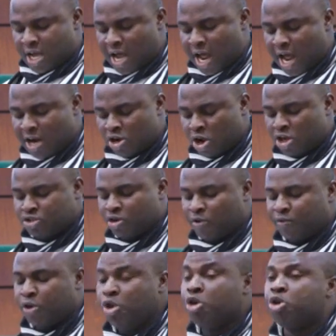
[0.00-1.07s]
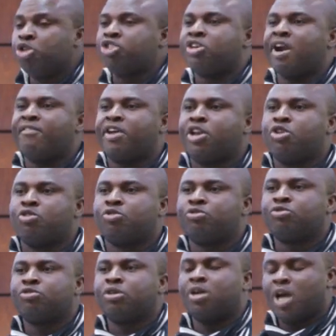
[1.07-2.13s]
and loss of huge
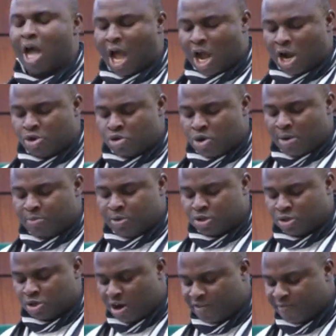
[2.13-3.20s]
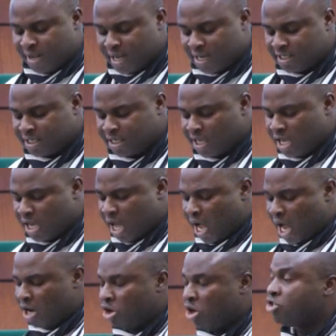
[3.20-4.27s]
revenue accruable to government
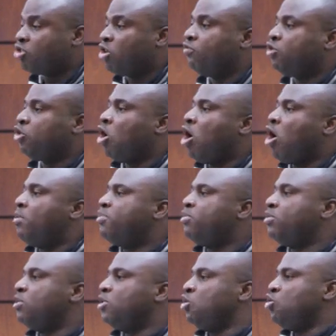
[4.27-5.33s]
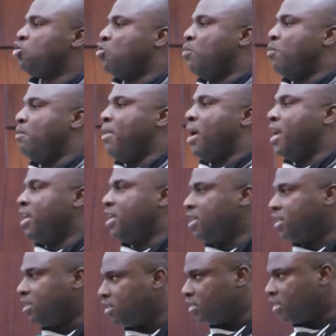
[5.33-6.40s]
and loss of job to
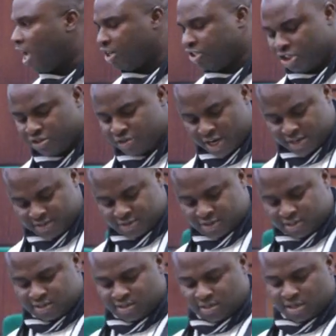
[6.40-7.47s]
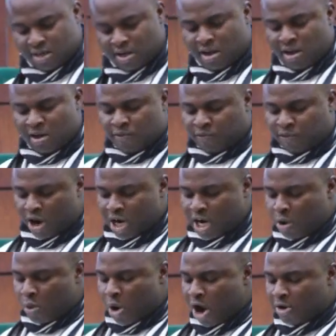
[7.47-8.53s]
many Nigerians.
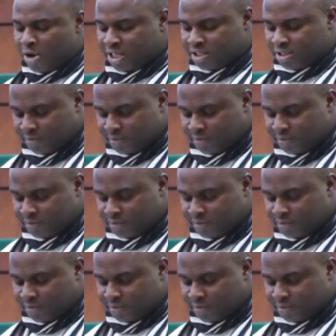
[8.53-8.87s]
Further worried